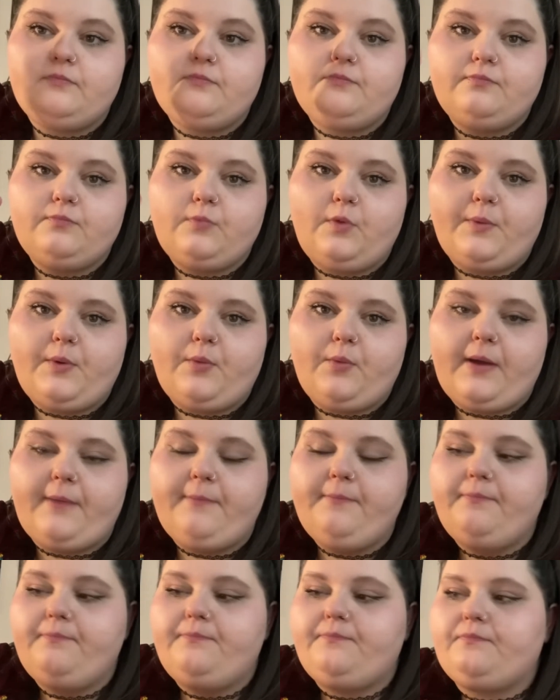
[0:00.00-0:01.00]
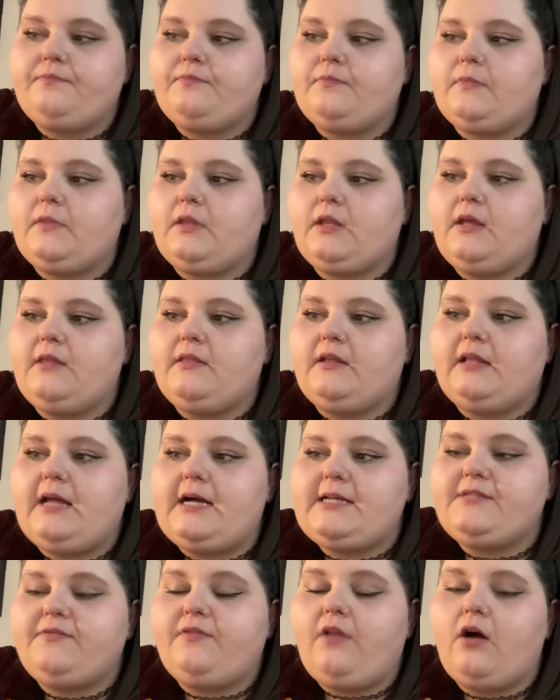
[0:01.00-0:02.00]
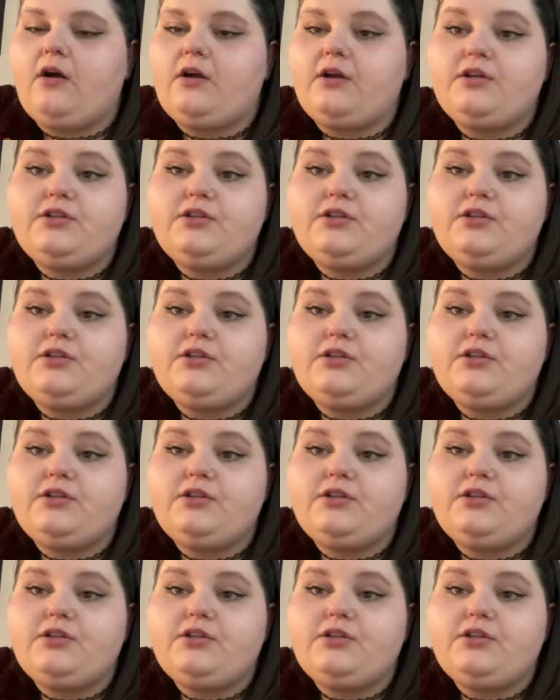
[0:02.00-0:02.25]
when we went in the last vlog.